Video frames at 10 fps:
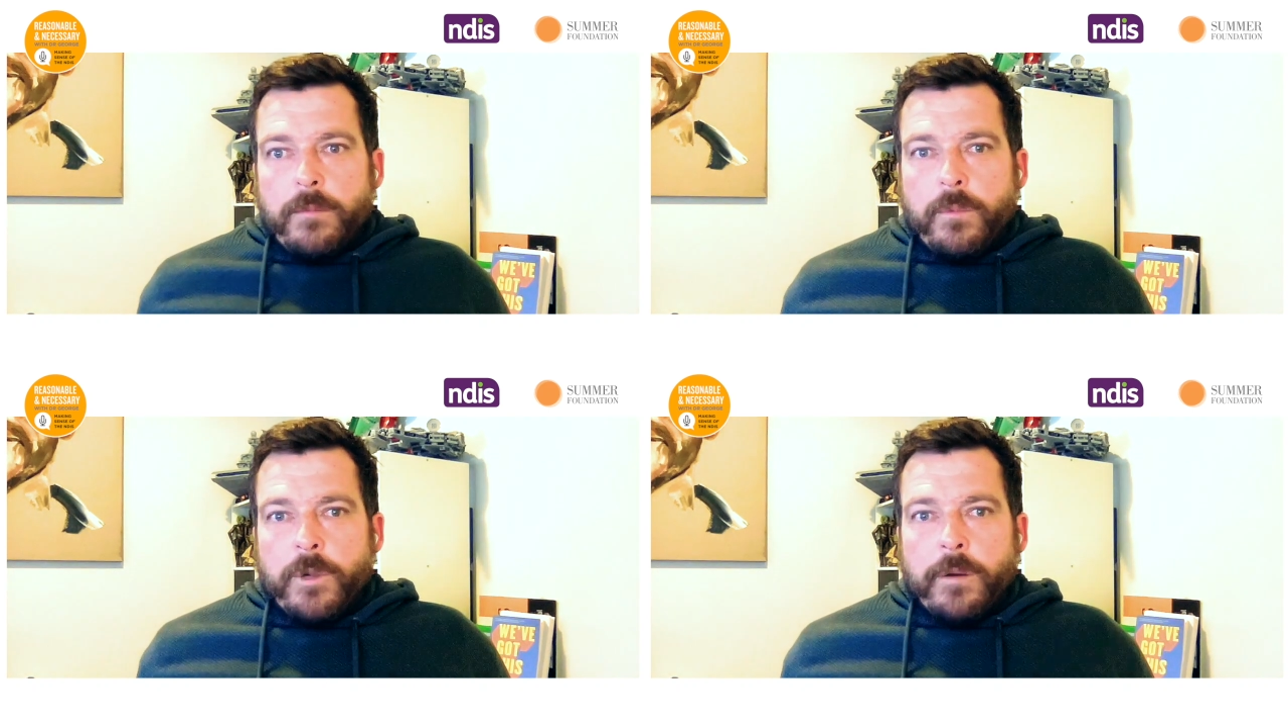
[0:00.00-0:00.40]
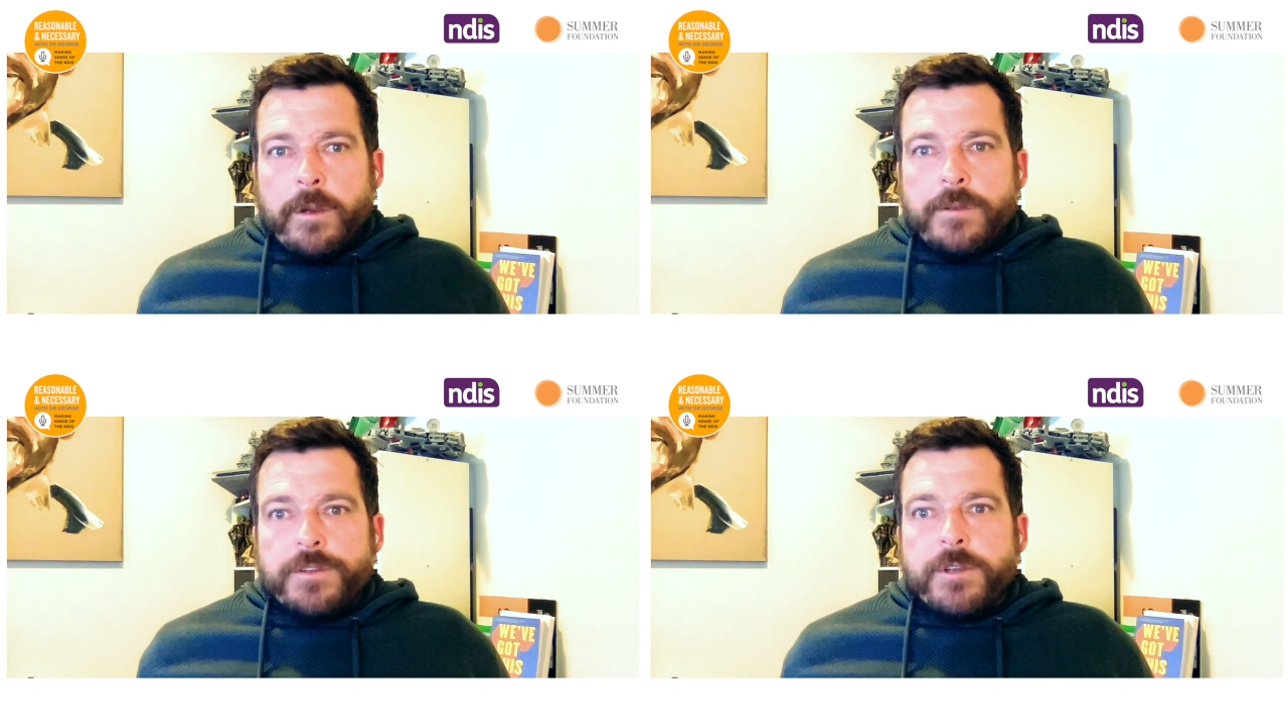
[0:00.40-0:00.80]
where
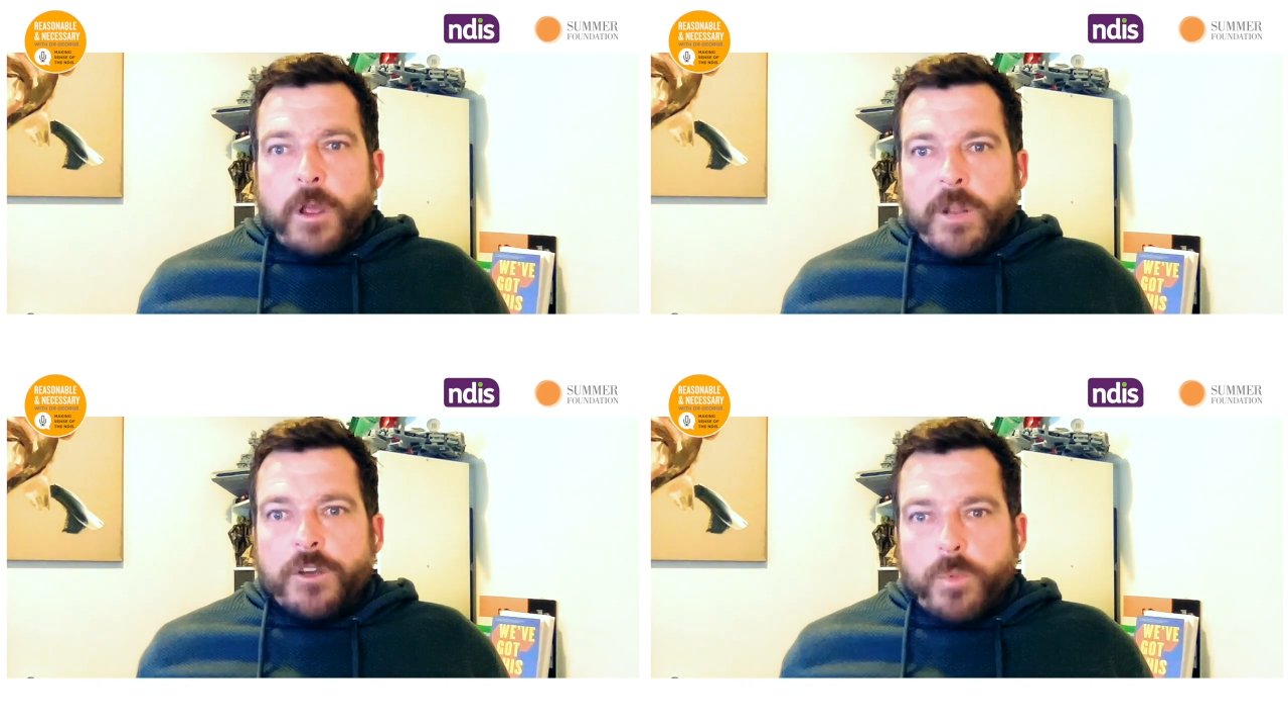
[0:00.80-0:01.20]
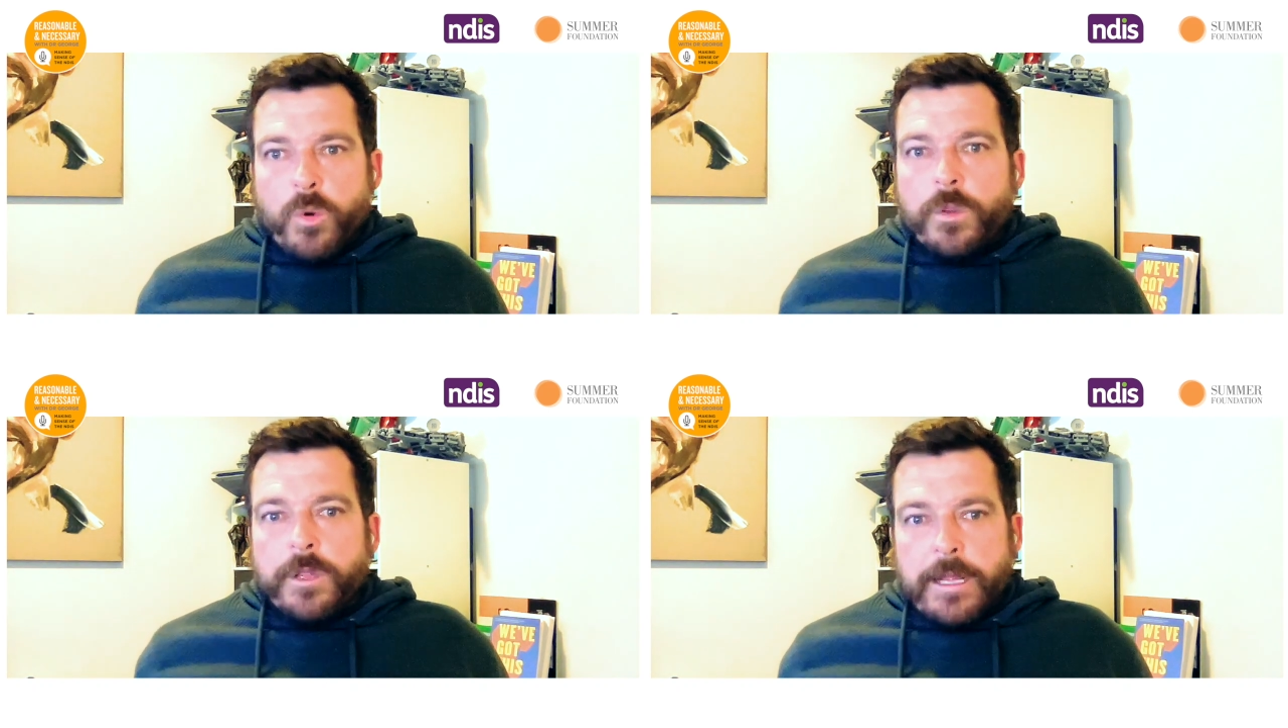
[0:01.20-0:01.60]
it is so much
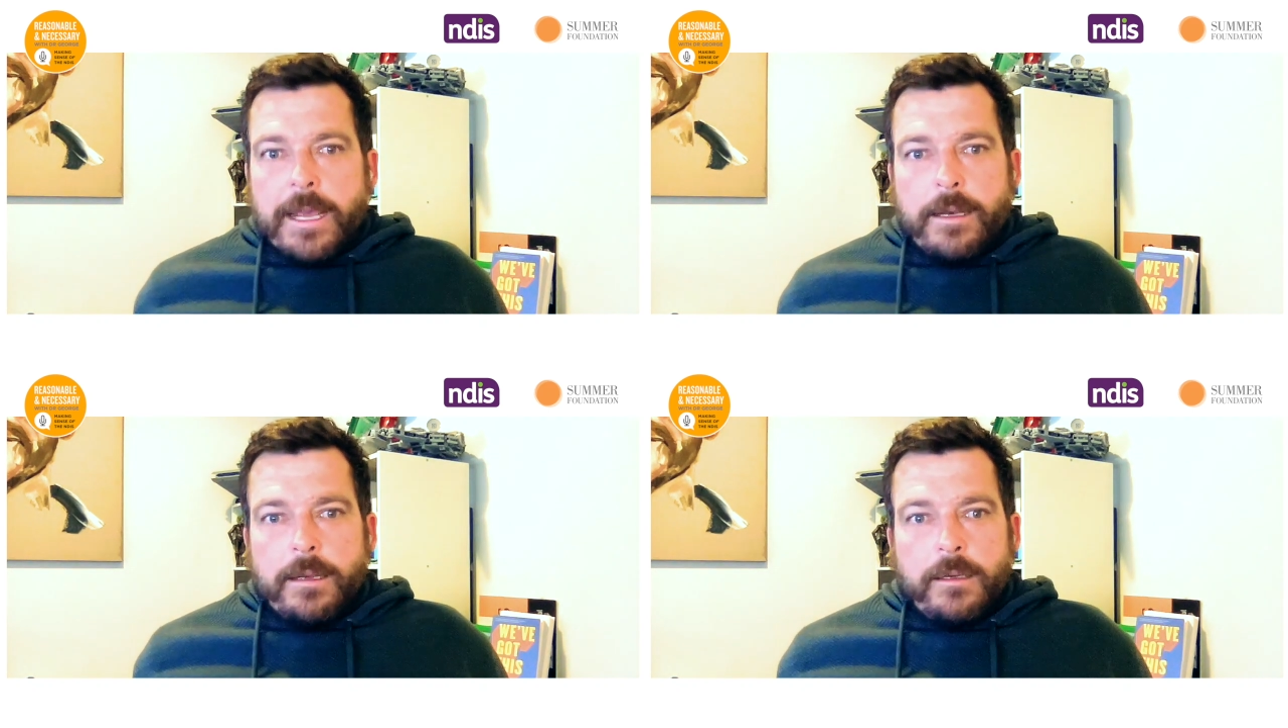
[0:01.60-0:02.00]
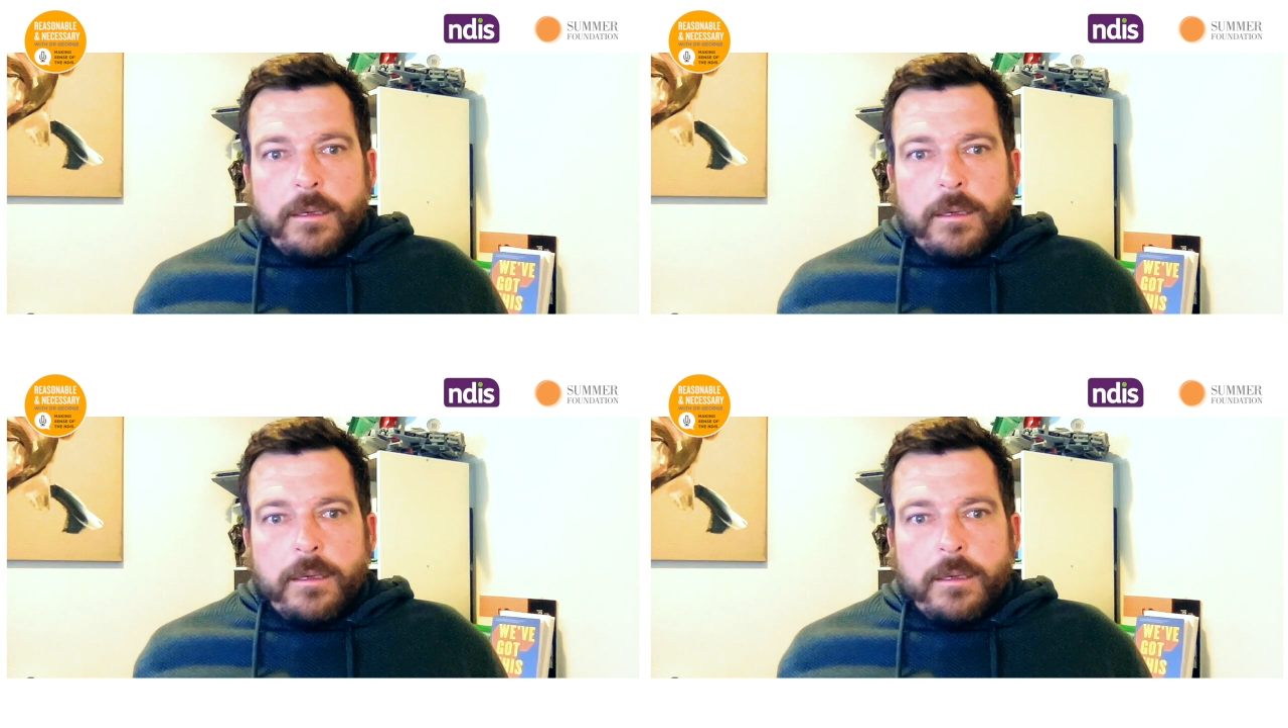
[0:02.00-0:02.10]
more than that.